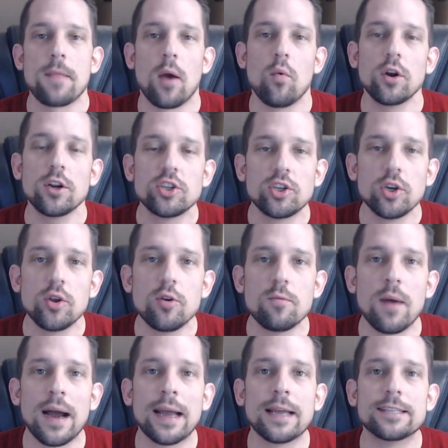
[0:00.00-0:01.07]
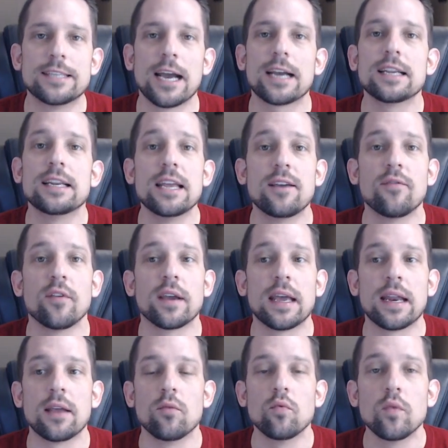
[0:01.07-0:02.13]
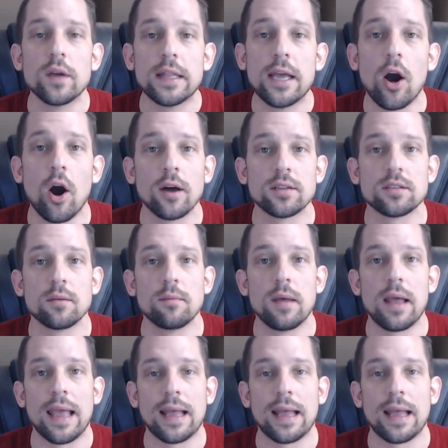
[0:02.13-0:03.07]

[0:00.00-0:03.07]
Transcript: I want to show you my technique for getting really awesome